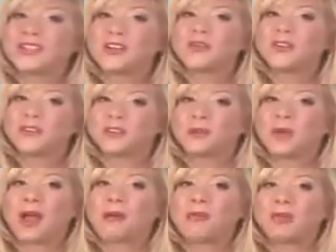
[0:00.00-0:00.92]
interviews are
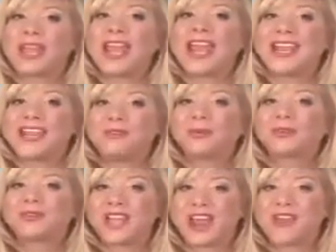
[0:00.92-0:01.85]
probably
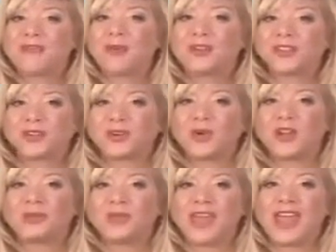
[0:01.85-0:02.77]
80% of what you're
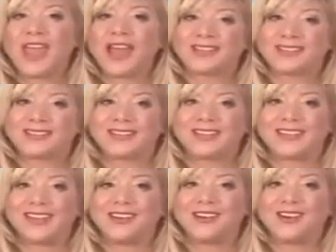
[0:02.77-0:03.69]
going to be asked
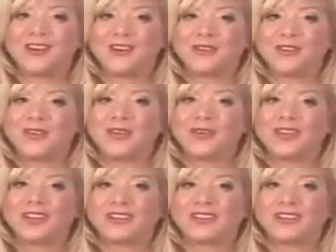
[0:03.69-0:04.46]
in an interview.